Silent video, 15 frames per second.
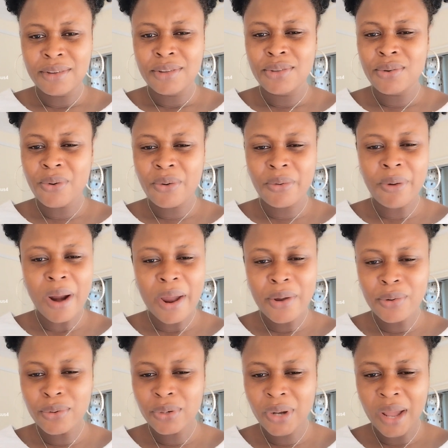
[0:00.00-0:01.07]
You cry
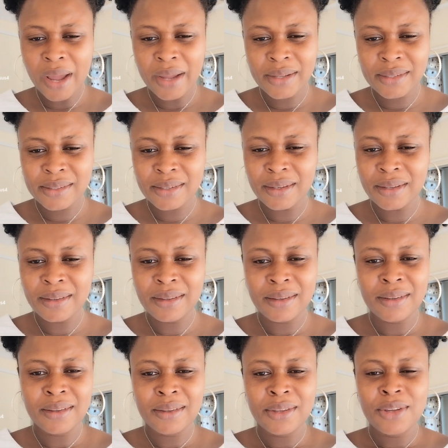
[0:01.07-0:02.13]
all night.
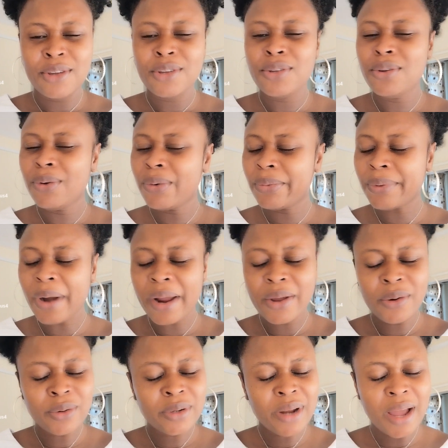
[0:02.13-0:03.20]
You cry
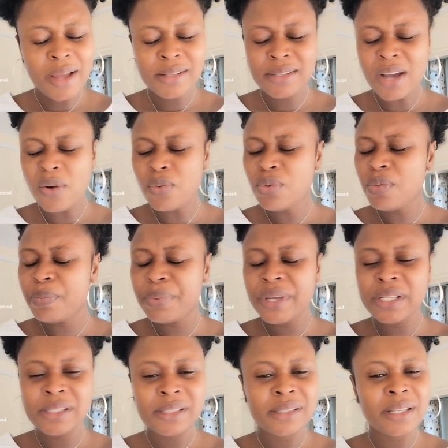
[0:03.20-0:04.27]
all night. I'll
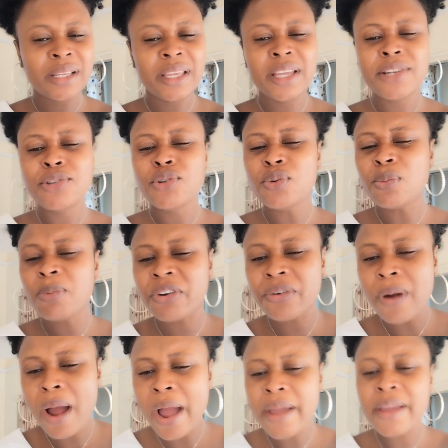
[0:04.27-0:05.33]
repeat it again. You
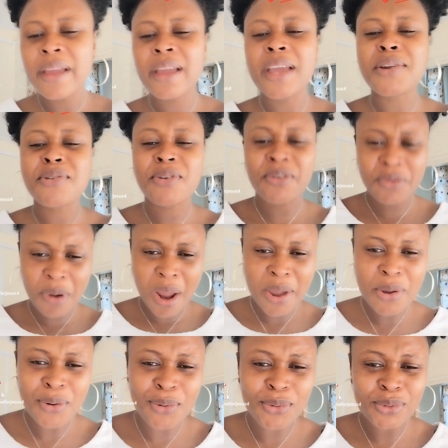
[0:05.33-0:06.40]
cry and
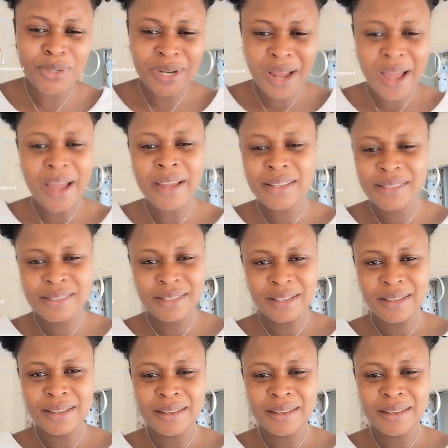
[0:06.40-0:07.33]
cry all night.